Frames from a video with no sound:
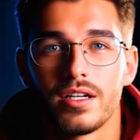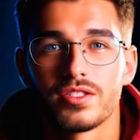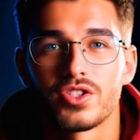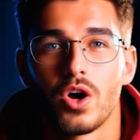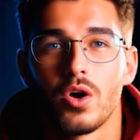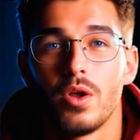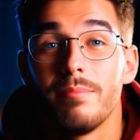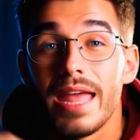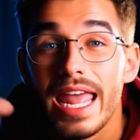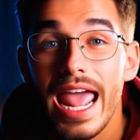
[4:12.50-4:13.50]
So,
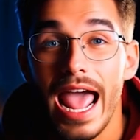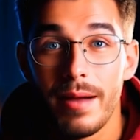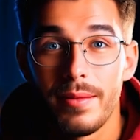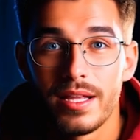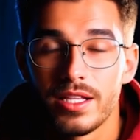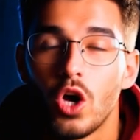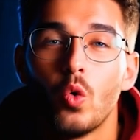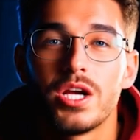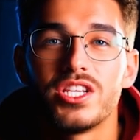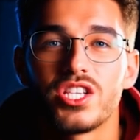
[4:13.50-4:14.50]
make it a habit, a
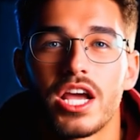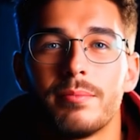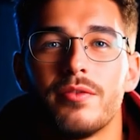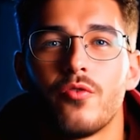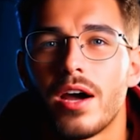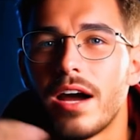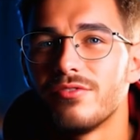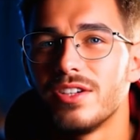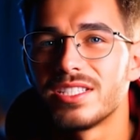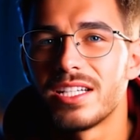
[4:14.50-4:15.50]
quick check before
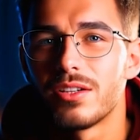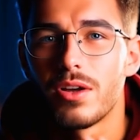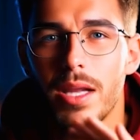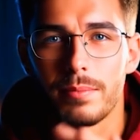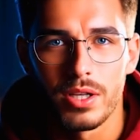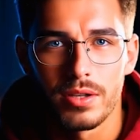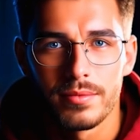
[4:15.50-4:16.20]
every single upload.